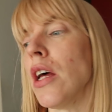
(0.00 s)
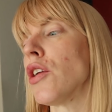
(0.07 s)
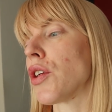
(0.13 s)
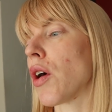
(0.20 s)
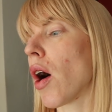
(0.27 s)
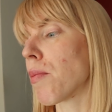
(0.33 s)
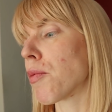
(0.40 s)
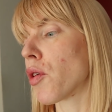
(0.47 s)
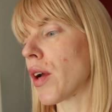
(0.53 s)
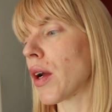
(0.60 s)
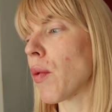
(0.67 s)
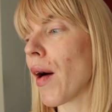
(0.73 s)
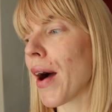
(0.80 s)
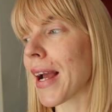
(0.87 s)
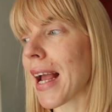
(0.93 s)
So I'm
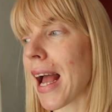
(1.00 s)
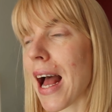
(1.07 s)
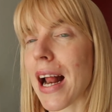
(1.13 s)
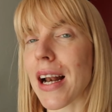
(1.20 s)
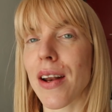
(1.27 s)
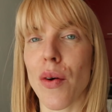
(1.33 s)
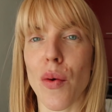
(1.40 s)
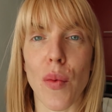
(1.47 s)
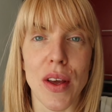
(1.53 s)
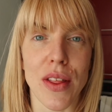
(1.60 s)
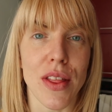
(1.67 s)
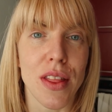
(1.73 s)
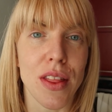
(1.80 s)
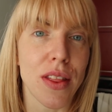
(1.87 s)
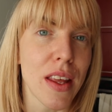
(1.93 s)
doing what I can
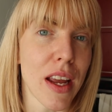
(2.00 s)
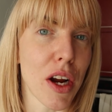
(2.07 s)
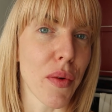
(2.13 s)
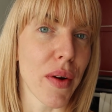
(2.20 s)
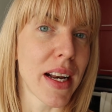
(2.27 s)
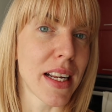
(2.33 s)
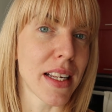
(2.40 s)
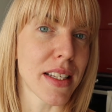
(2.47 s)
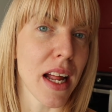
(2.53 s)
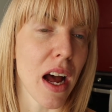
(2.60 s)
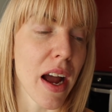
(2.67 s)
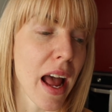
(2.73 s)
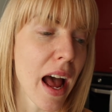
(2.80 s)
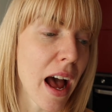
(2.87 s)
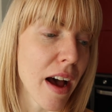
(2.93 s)
with the ingredients that
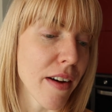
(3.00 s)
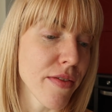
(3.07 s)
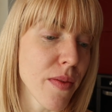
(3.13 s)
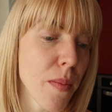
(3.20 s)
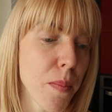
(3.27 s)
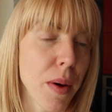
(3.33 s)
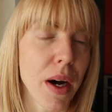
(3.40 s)
I have,